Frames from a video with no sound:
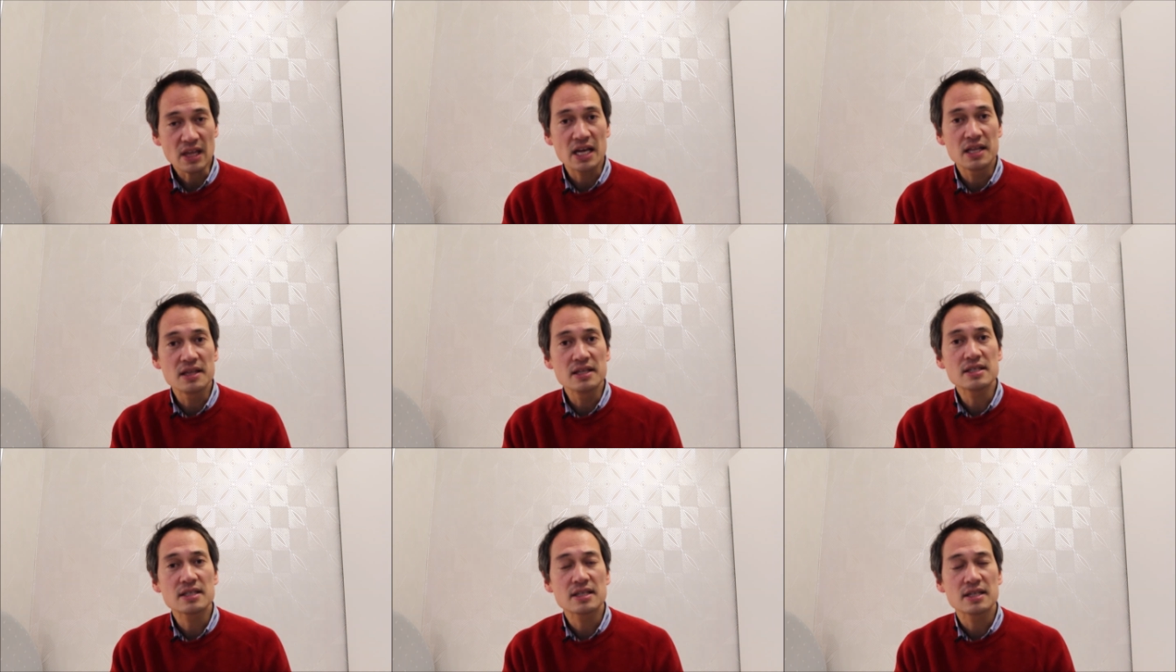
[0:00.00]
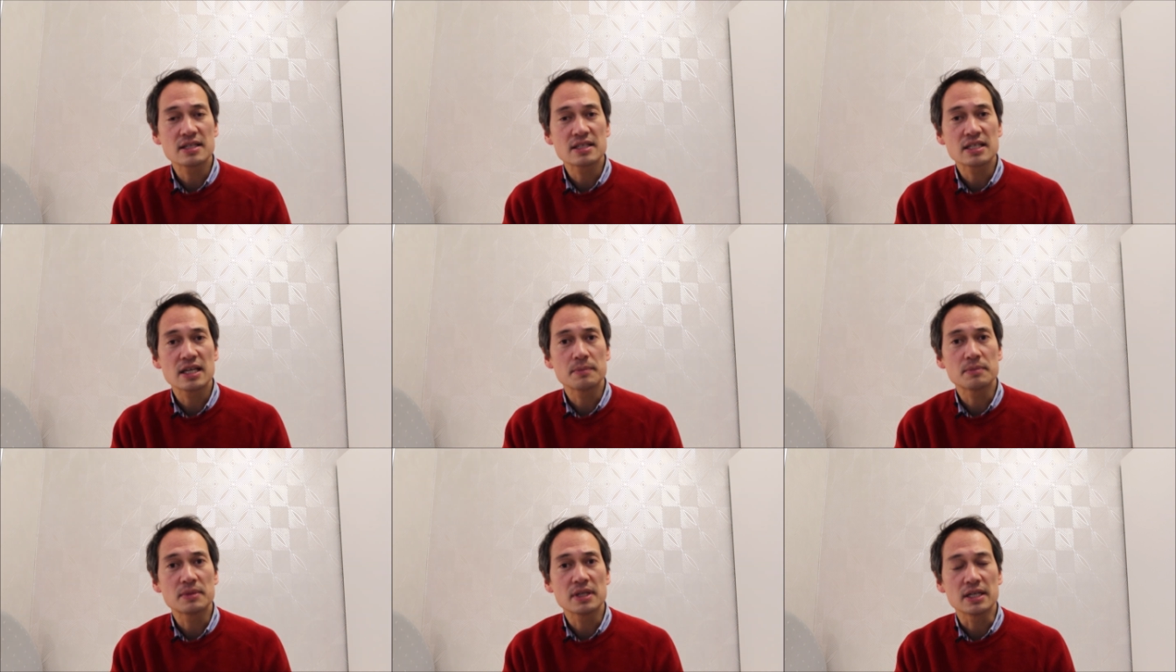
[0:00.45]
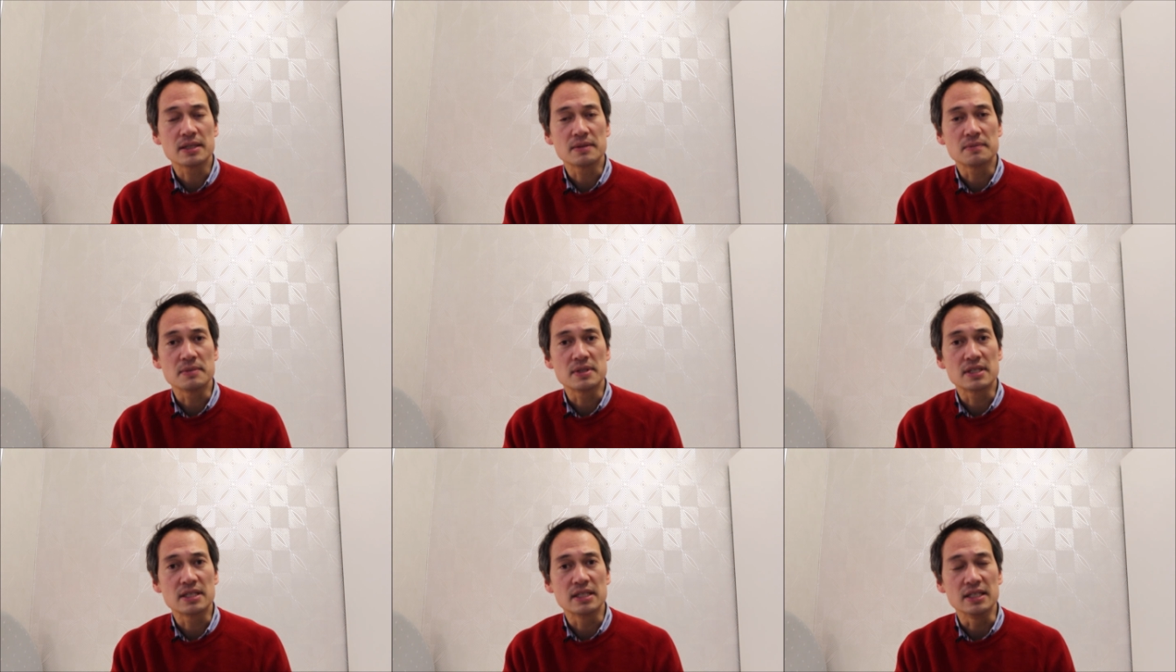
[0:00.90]
and this can
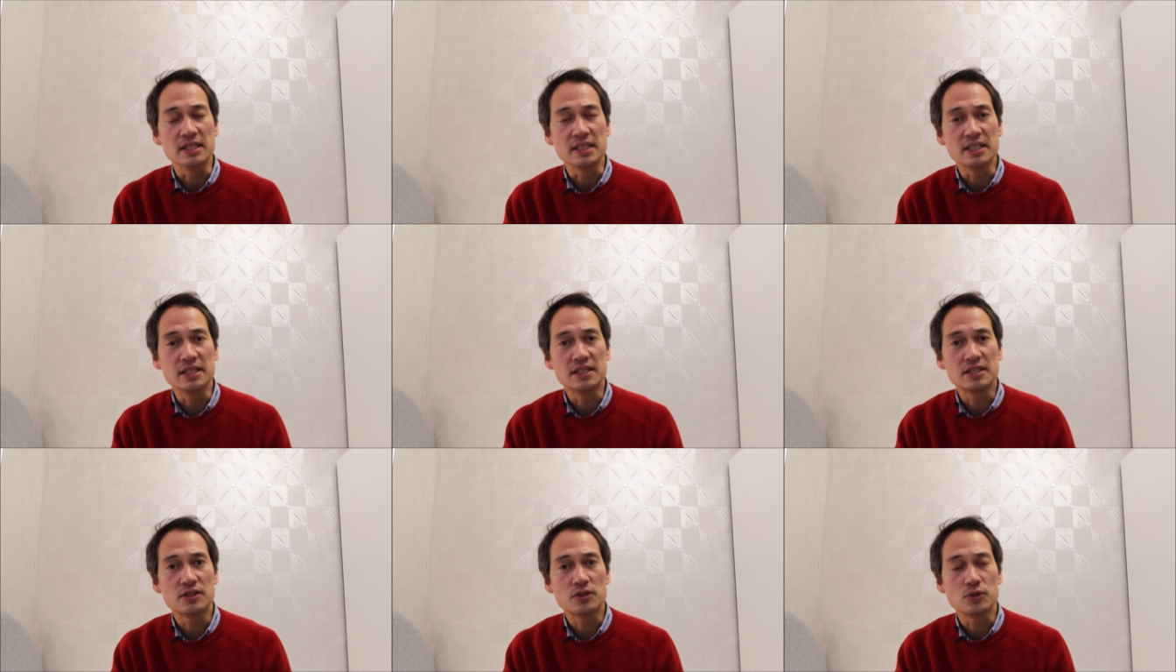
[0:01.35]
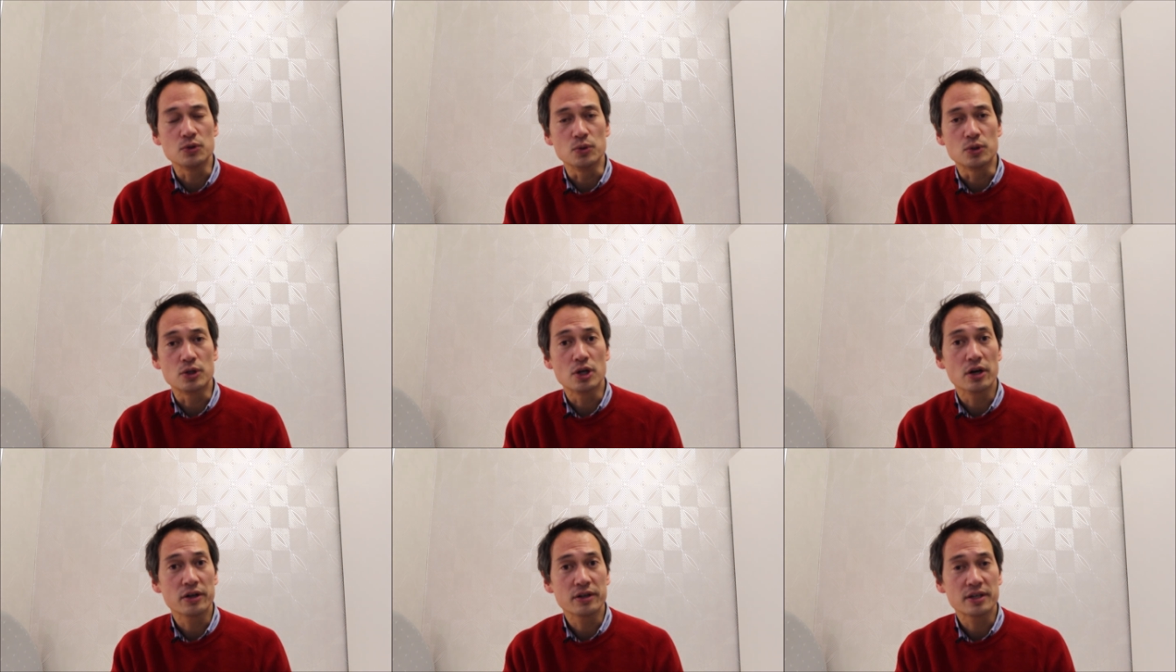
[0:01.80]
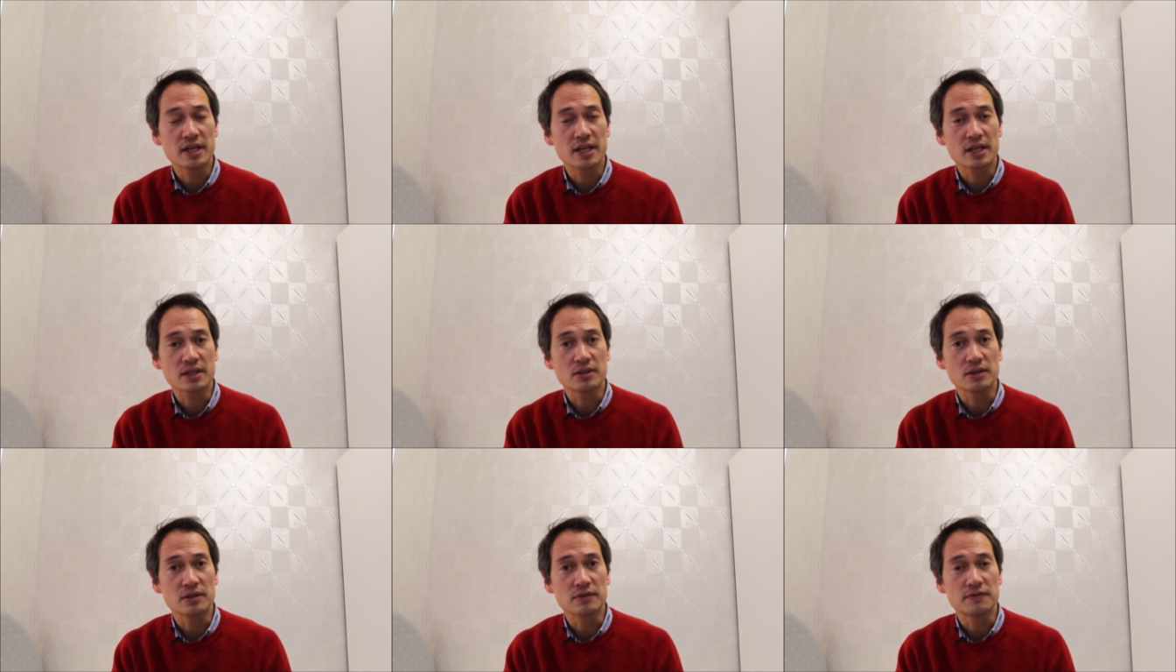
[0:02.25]
sometimes lead to
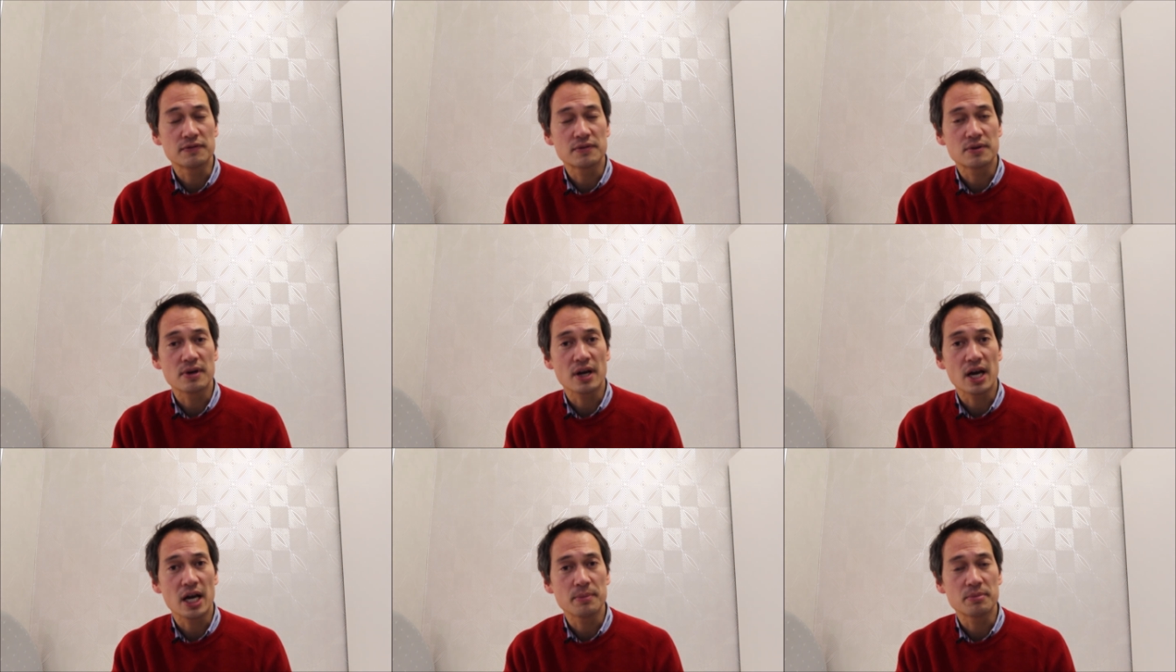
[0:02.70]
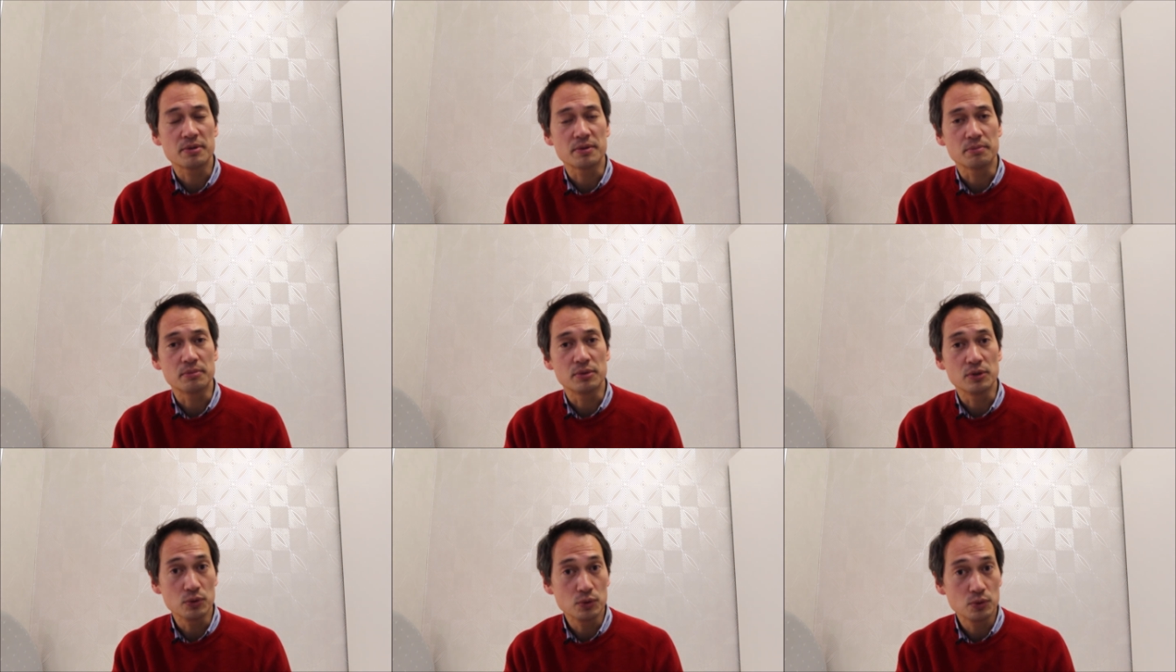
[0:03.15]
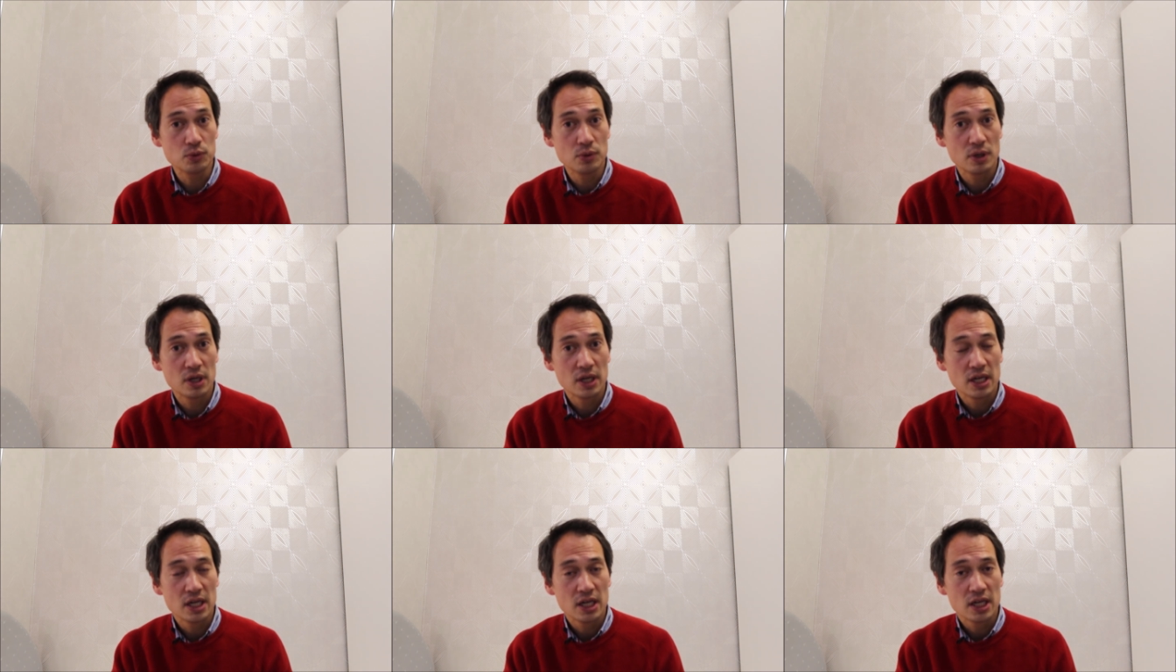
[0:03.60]
contact of tripalmitin blue